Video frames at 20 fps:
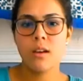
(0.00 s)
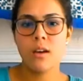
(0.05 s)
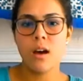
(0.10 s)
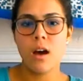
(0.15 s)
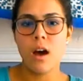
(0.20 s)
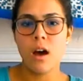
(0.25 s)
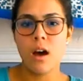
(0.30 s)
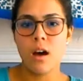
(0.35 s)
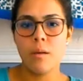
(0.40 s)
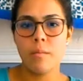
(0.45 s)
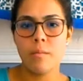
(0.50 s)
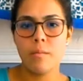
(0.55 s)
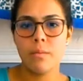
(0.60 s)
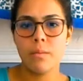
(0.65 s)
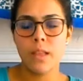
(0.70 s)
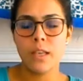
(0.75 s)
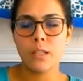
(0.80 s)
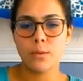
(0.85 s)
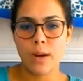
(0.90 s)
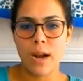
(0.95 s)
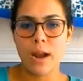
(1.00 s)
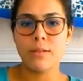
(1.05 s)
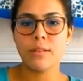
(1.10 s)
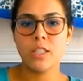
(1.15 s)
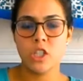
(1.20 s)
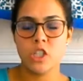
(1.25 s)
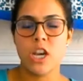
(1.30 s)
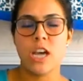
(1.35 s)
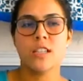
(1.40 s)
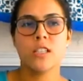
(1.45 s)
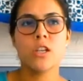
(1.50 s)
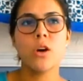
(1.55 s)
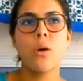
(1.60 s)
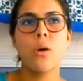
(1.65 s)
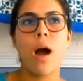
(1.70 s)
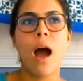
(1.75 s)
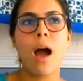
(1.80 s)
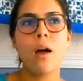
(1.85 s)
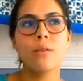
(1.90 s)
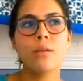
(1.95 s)
Uh, okay. What I would suggest. So
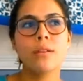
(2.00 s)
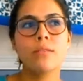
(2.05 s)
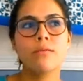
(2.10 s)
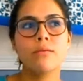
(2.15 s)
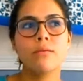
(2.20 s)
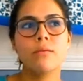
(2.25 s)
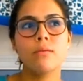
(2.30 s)
I would